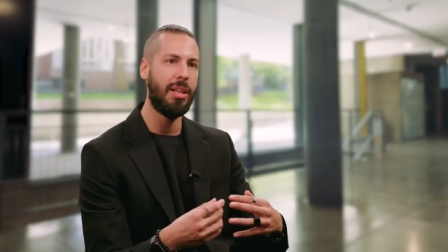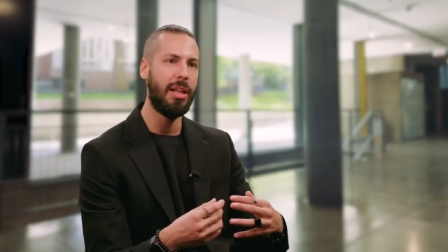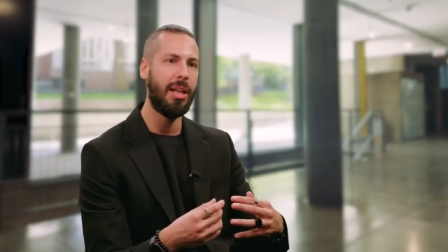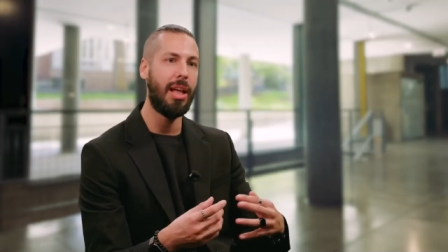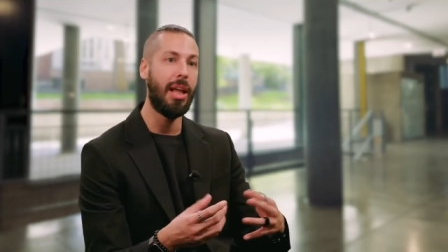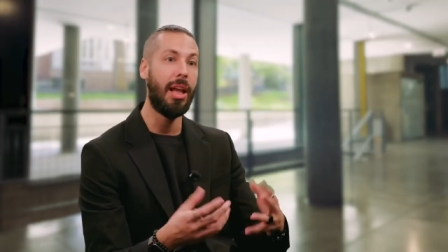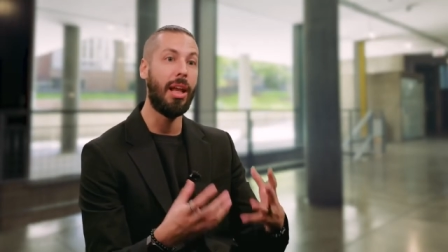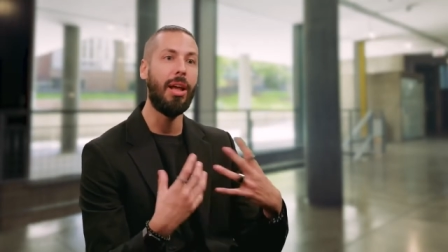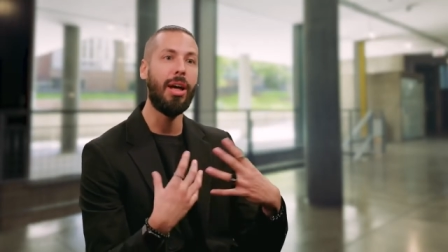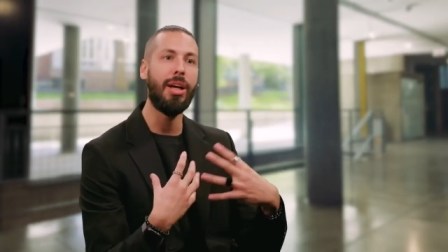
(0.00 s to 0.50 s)

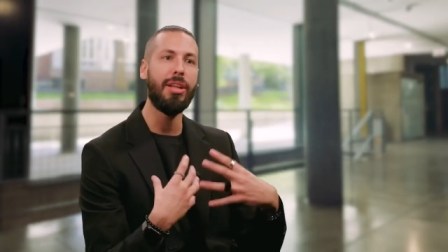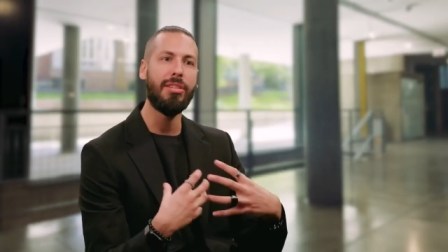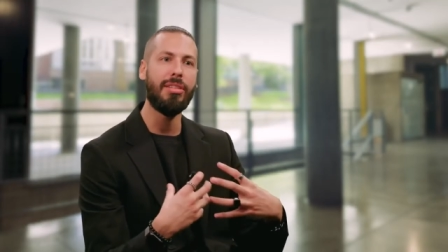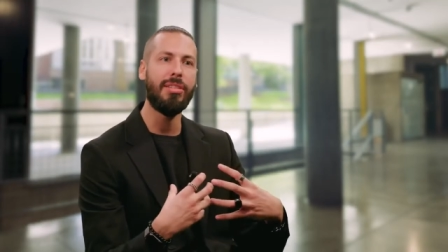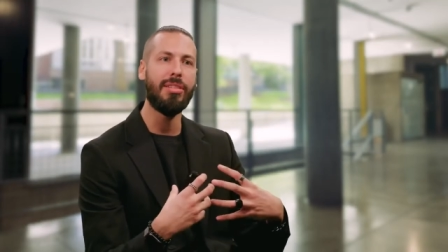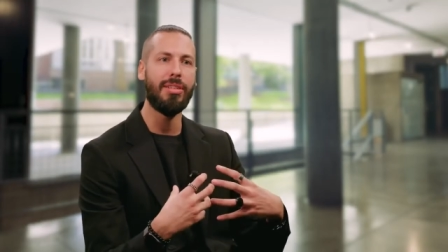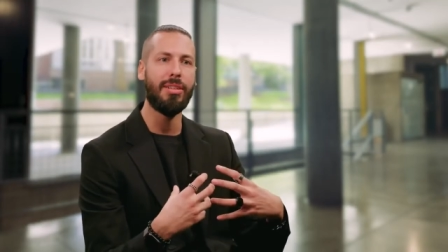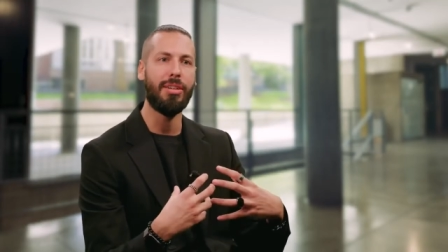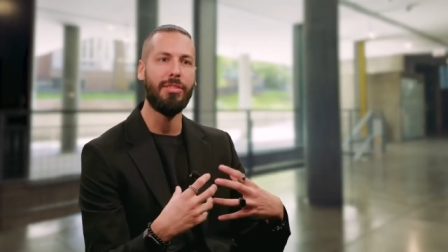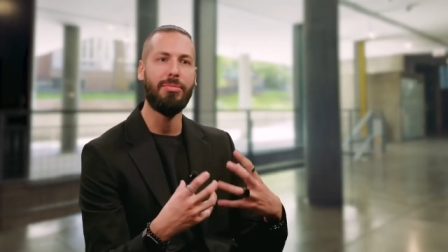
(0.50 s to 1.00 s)
a lot
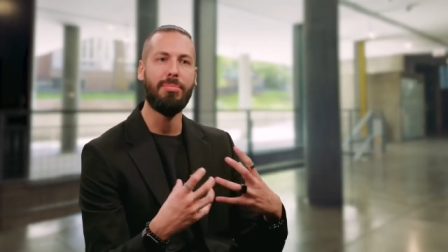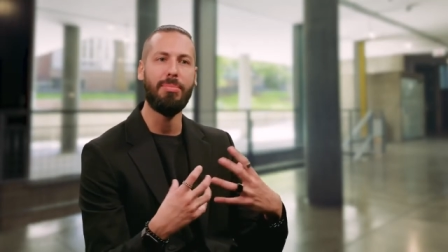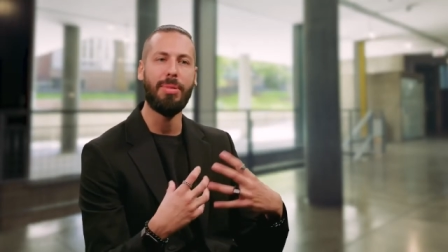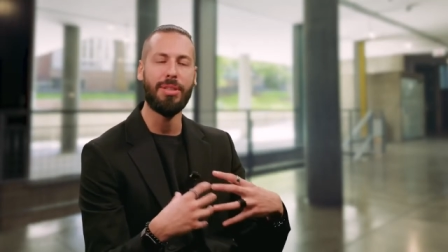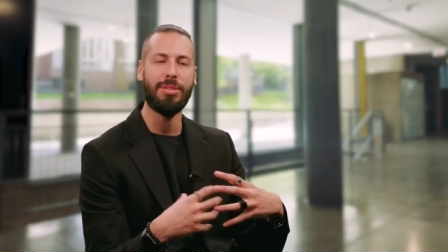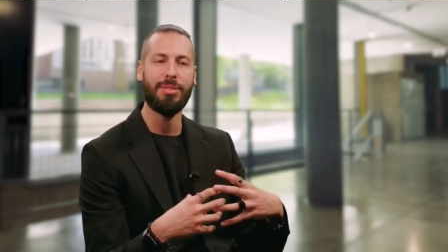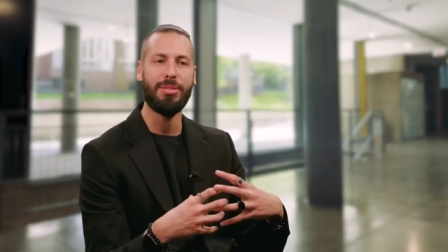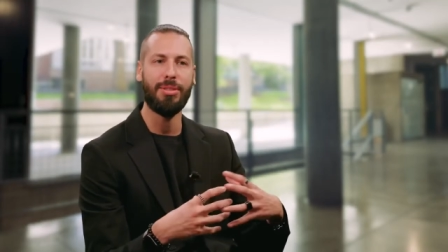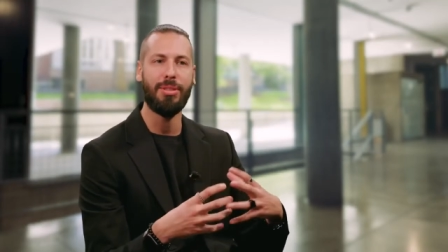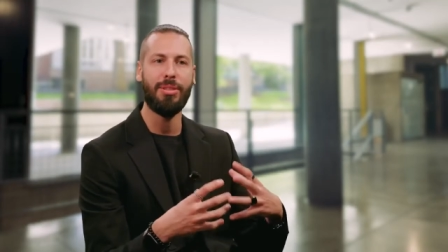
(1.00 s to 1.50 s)
of
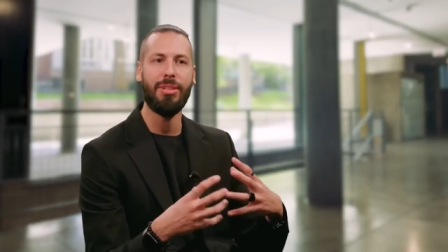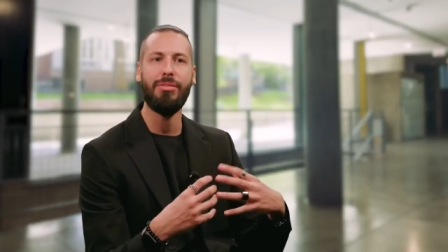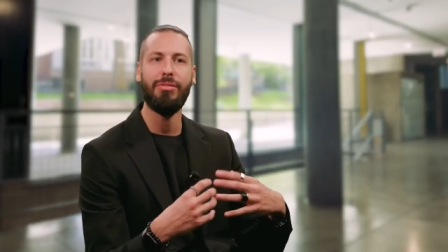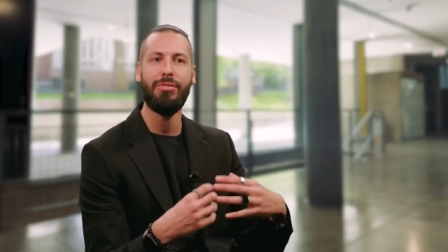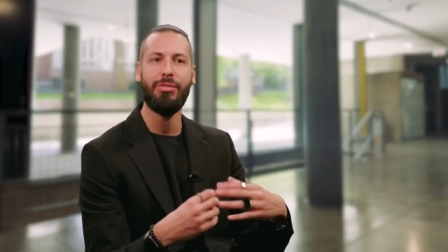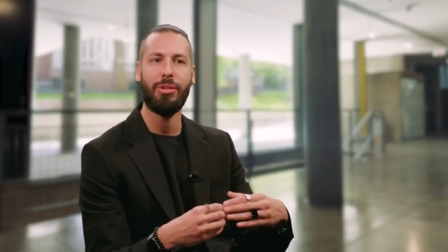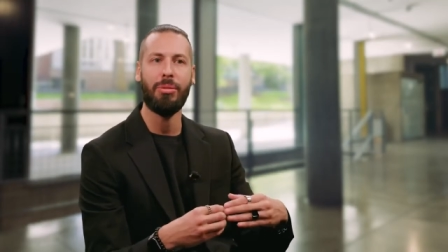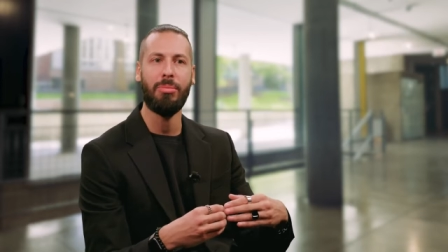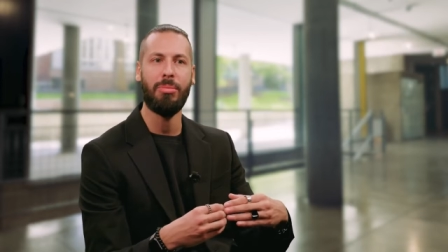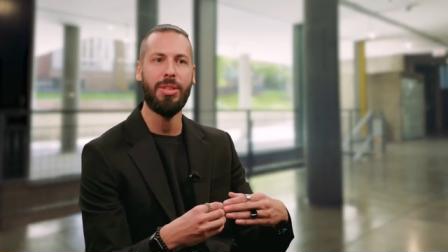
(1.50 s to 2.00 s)
personal
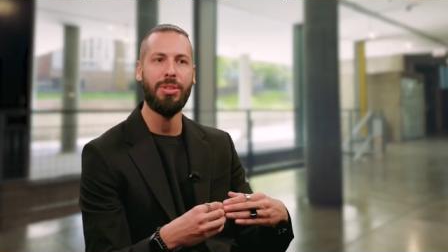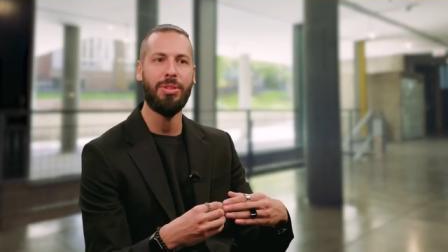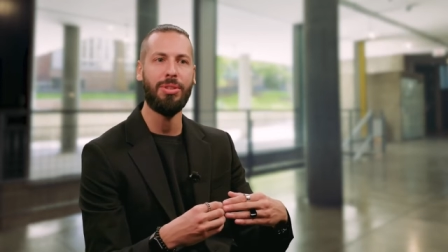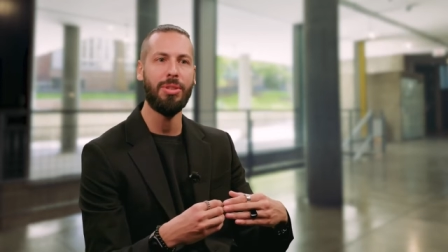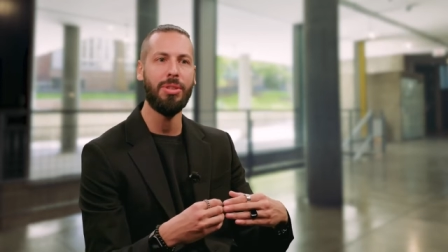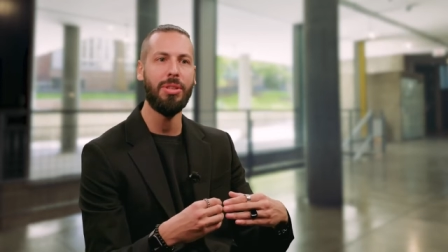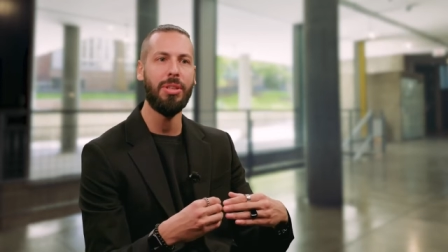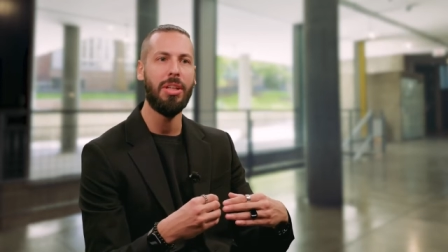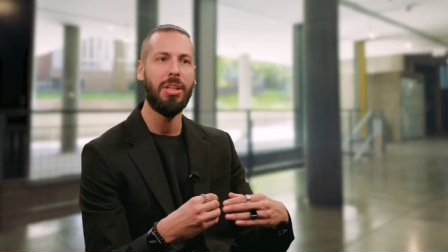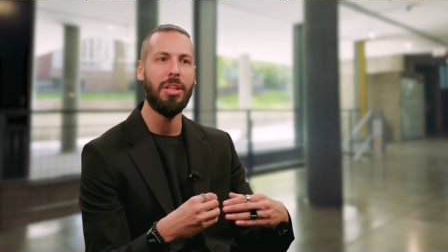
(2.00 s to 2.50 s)

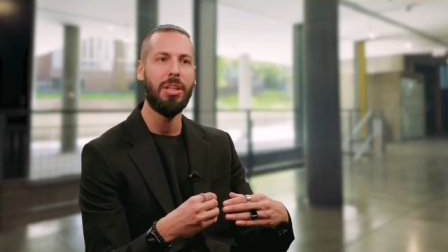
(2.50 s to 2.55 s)
information,